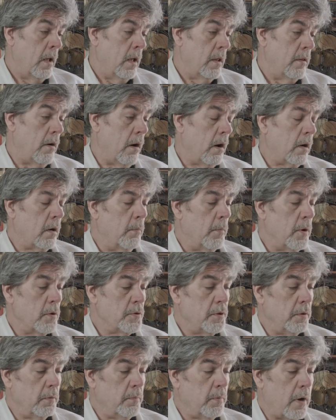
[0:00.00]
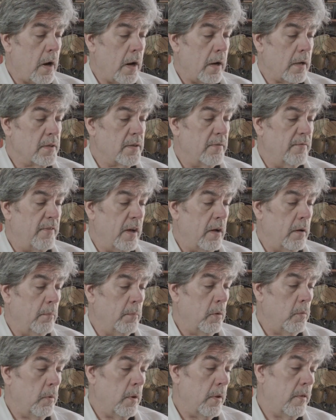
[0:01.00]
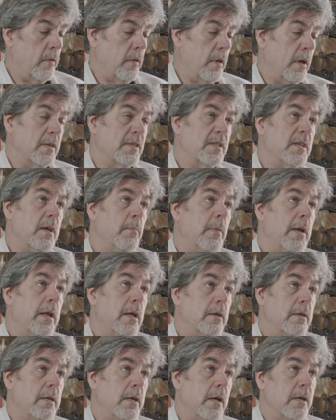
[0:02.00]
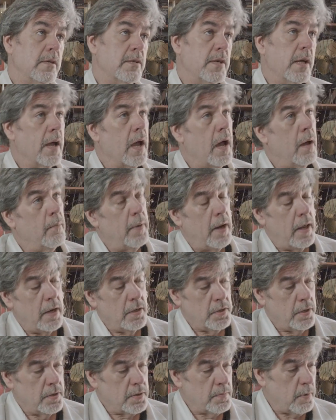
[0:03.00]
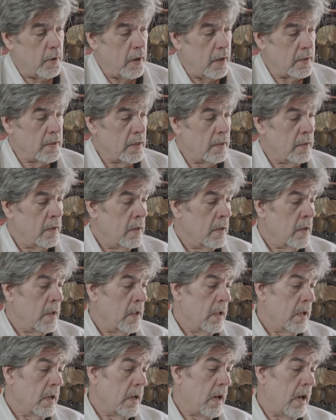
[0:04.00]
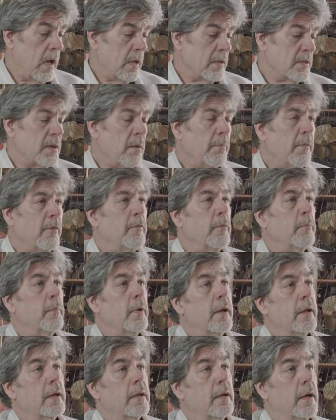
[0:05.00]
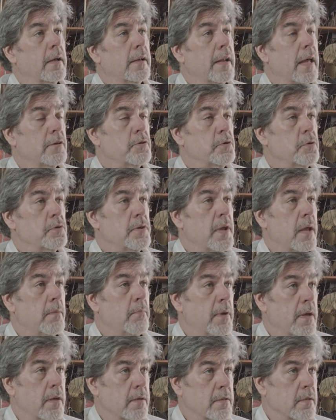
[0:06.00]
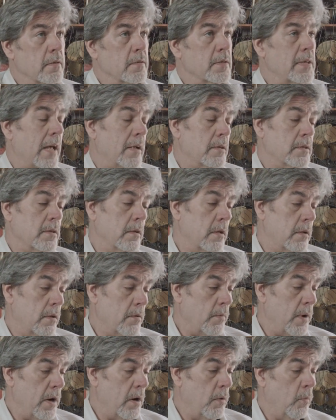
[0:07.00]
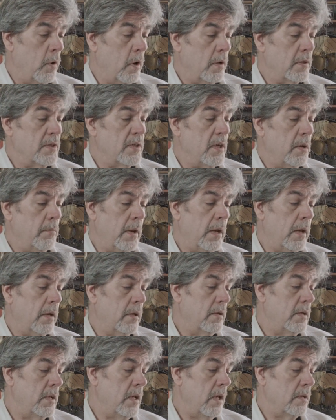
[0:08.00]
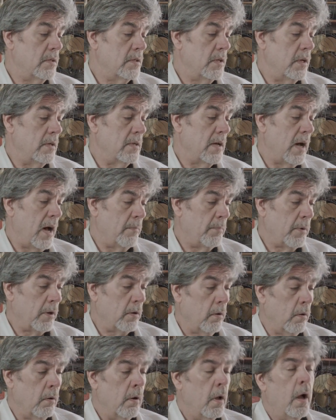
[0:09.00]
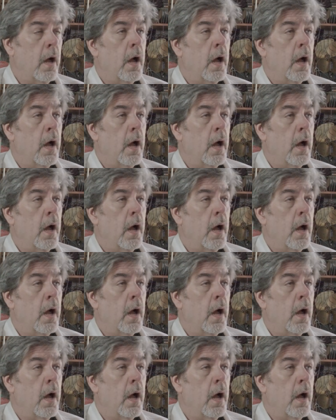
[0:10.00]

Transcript: There are commercial products available with CBD and THC combinations present. Some of them, like Natural State Medicinal's excellent 3-to-1 CBD to THC topical,